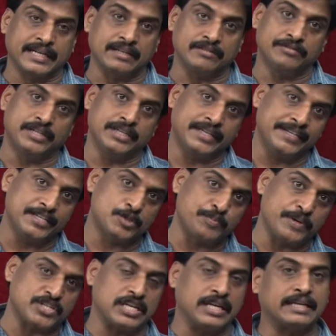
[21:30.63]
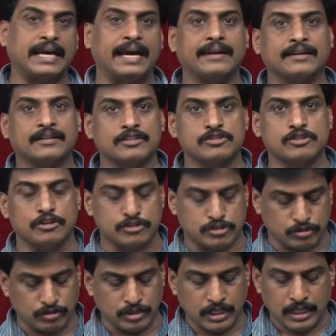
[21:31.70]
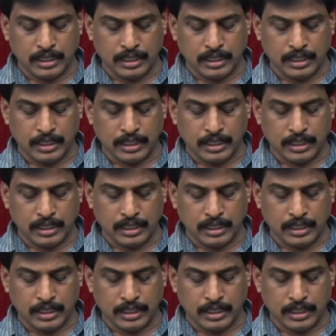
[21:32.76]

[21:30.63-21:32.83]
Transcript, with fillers: converting special characters also.